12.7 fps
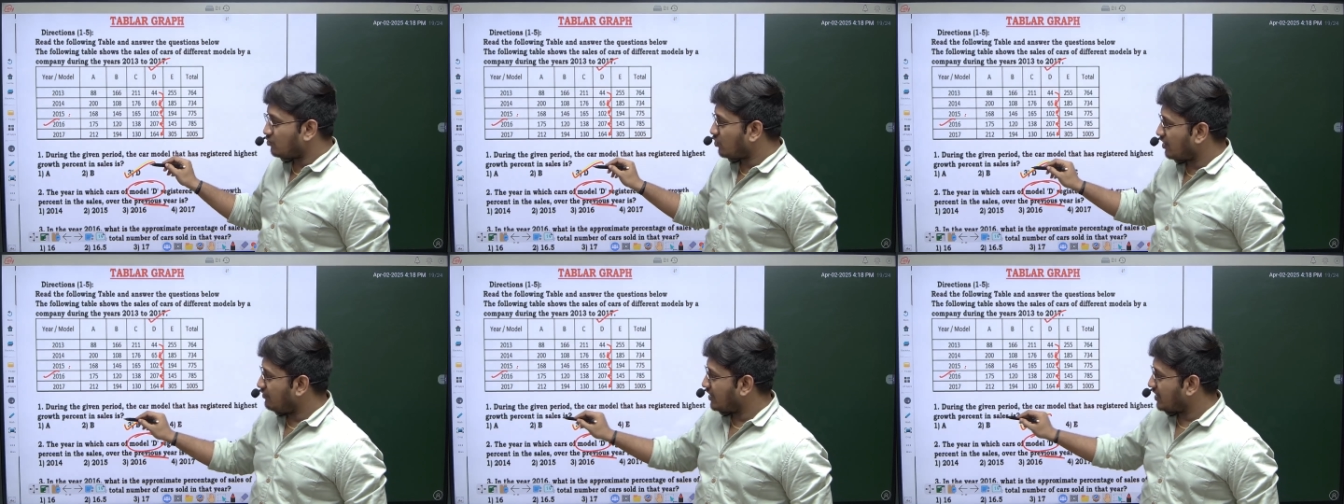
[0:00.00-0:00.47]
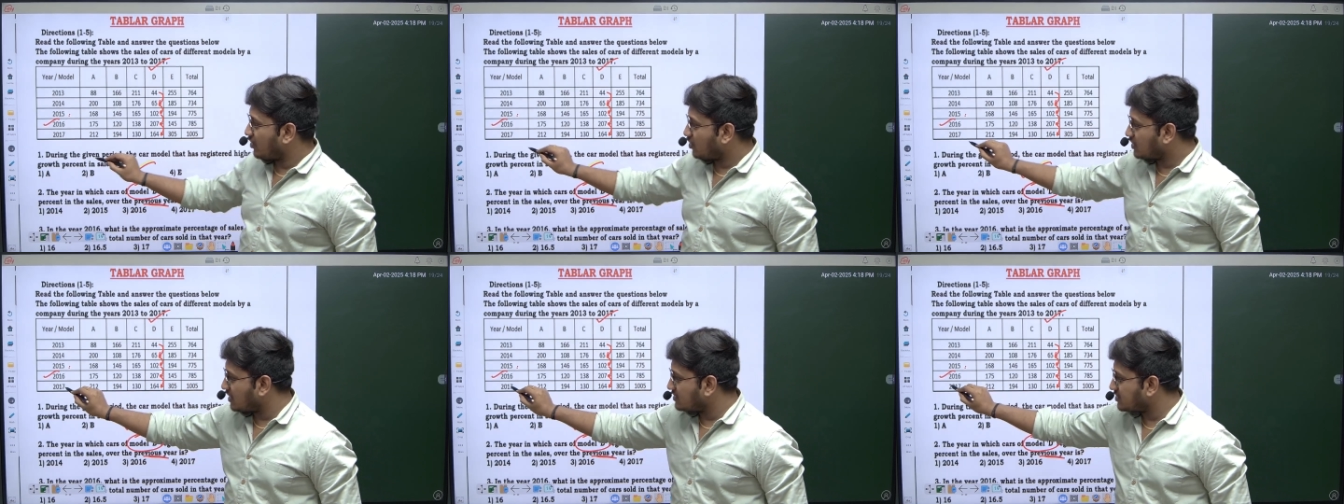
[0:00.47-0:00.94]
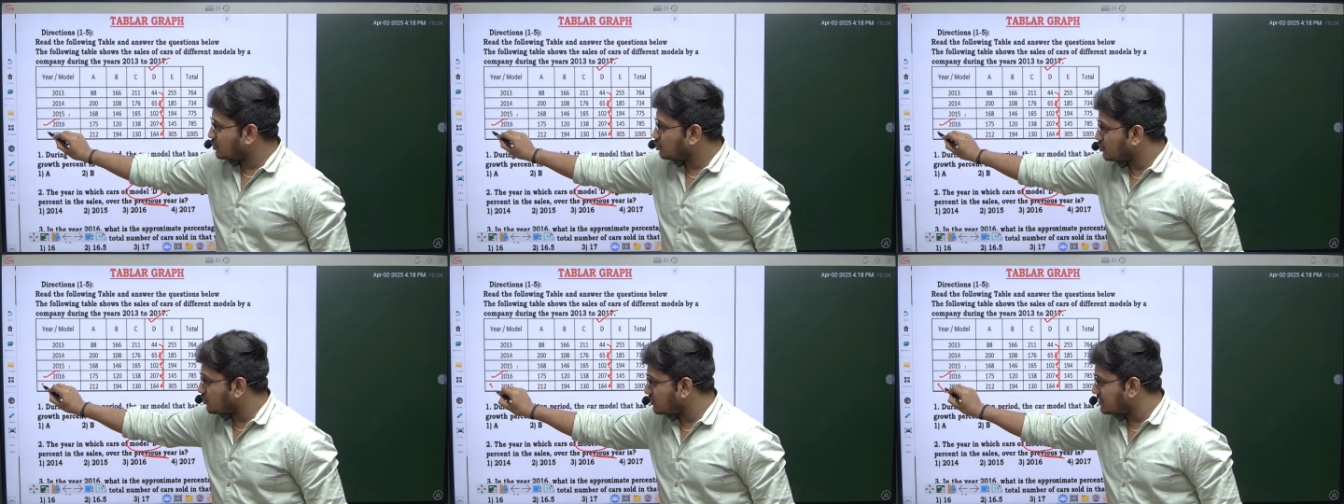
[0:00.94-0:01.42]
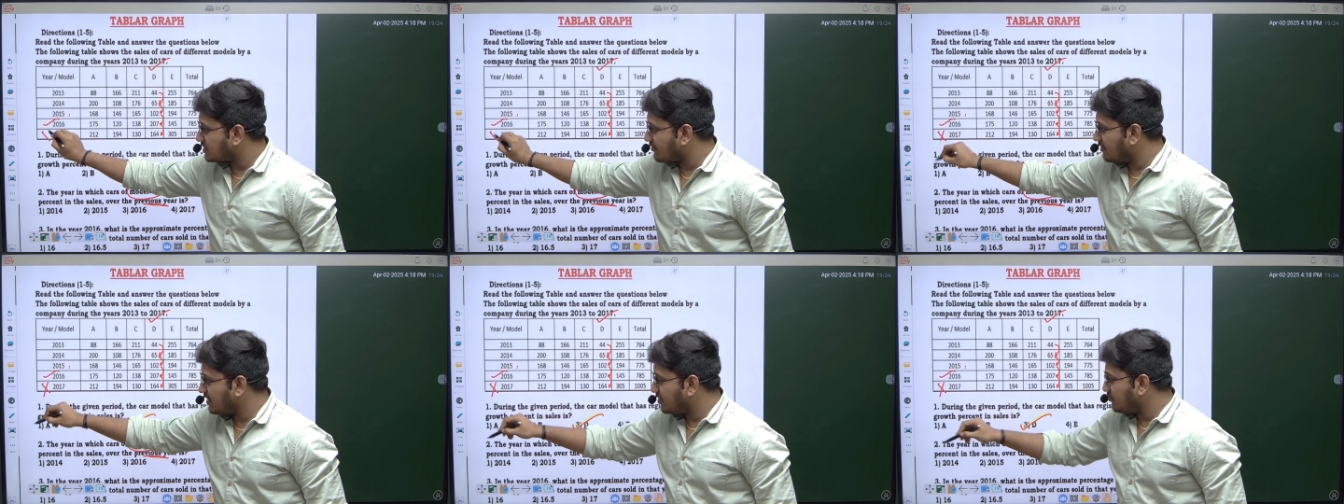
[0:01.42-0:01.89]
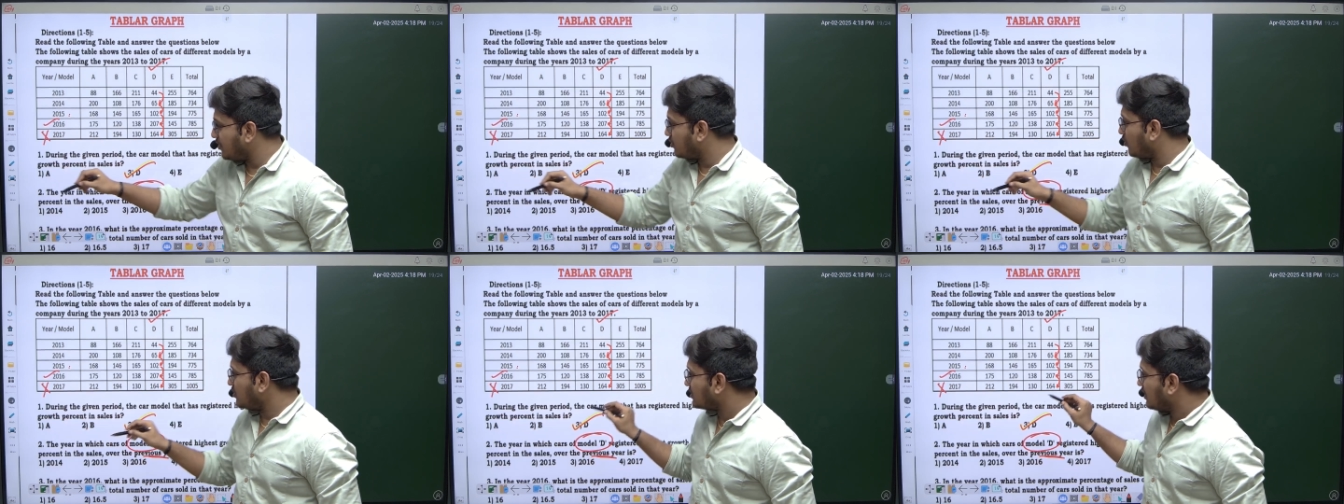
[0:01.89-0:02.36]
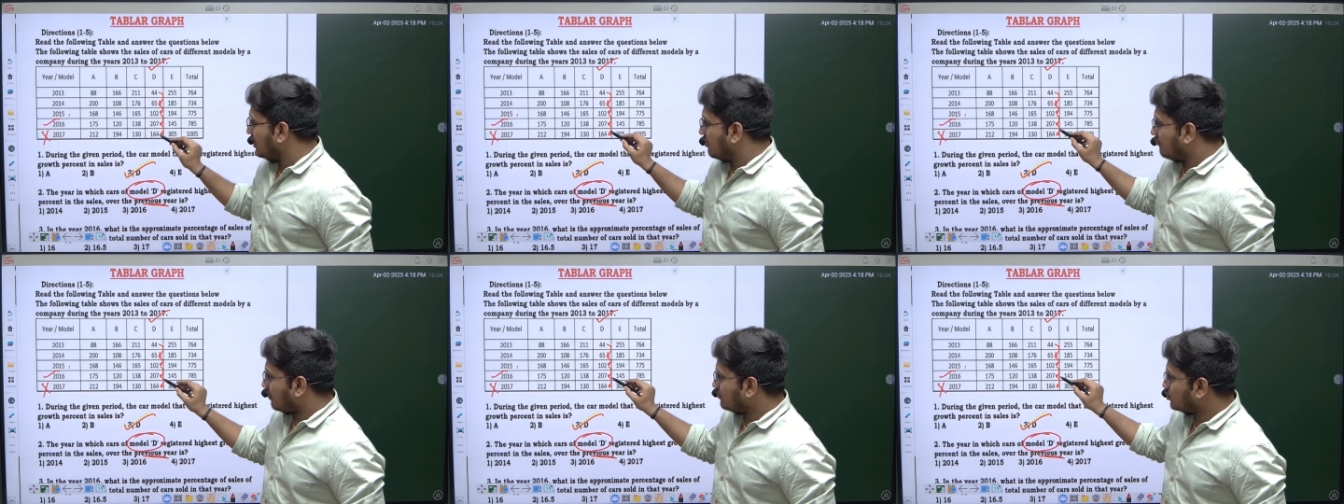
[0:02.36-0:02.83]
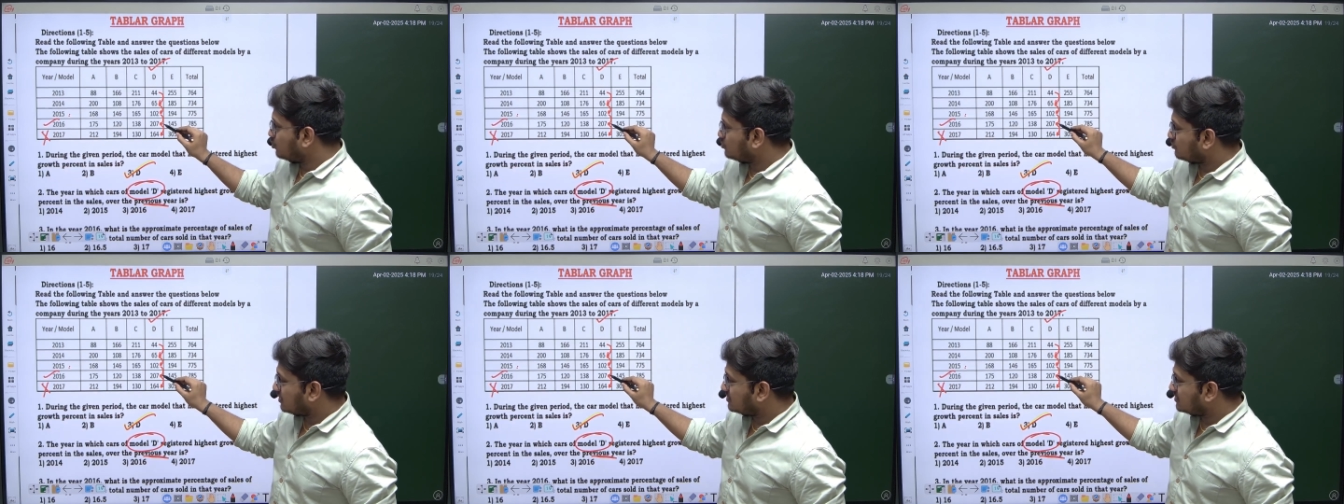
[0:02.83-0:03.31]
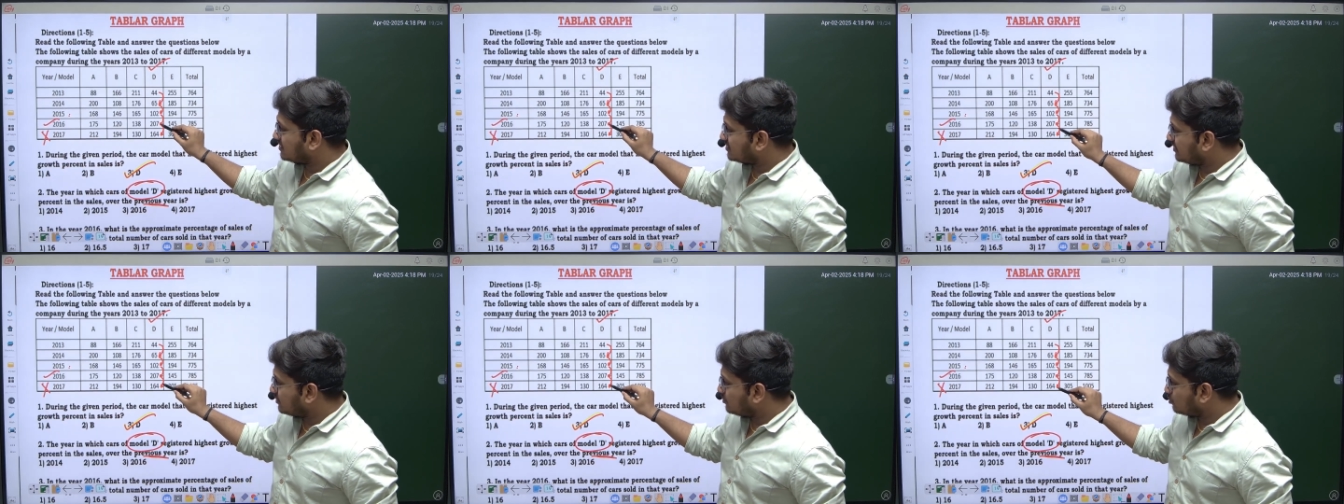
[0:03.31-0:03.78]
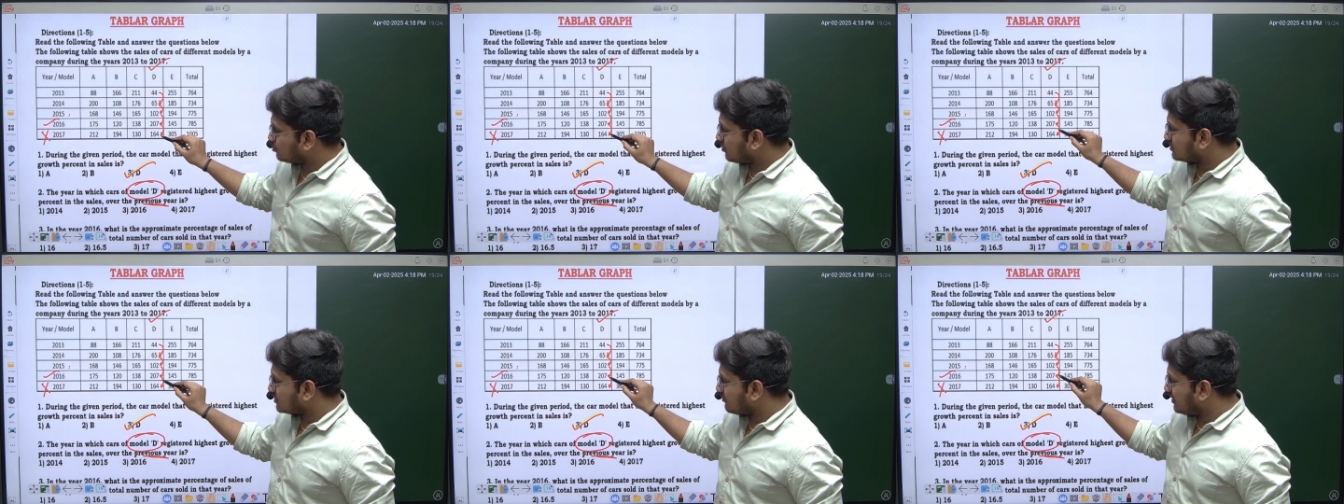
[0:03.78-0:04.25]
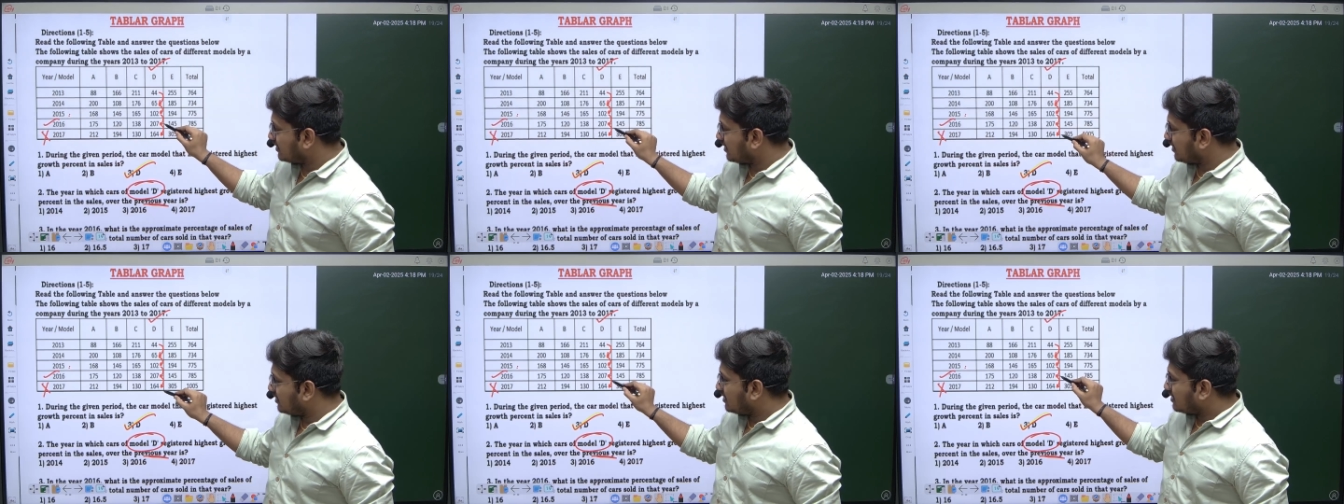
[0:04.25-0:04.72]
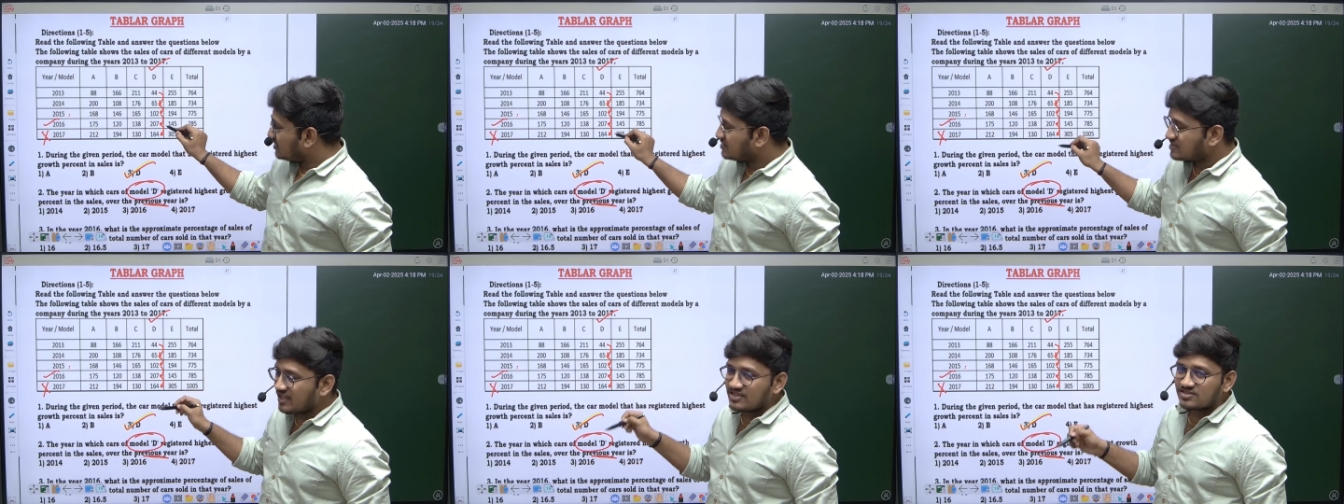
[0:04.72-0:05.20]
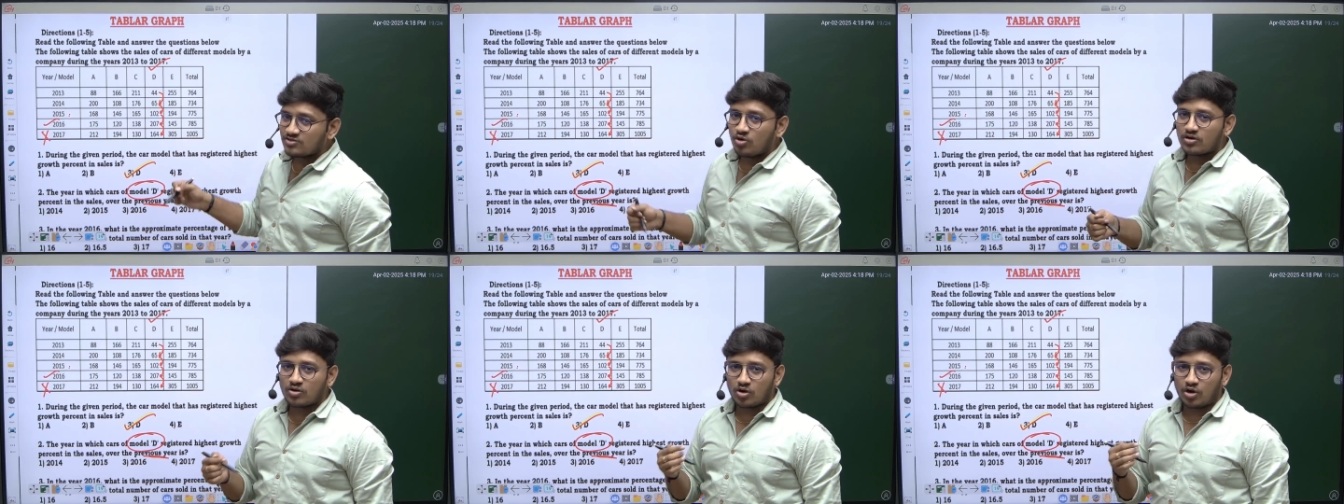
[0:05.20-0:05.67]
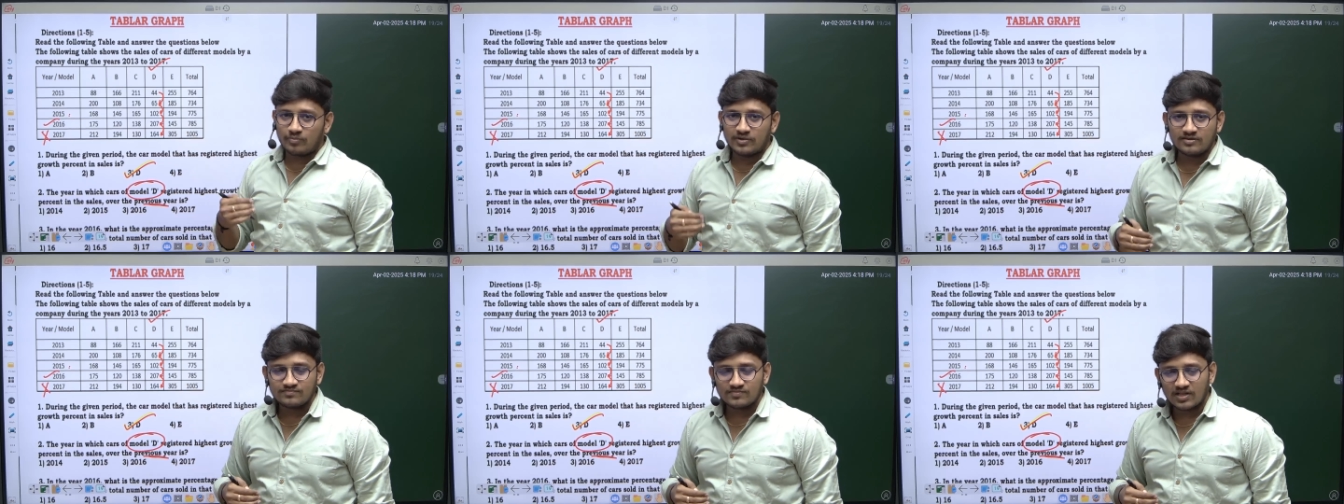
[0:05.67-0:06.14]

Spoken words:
Okay, we cannot consider 2017 because from 2016 to 2017 sales got dropped.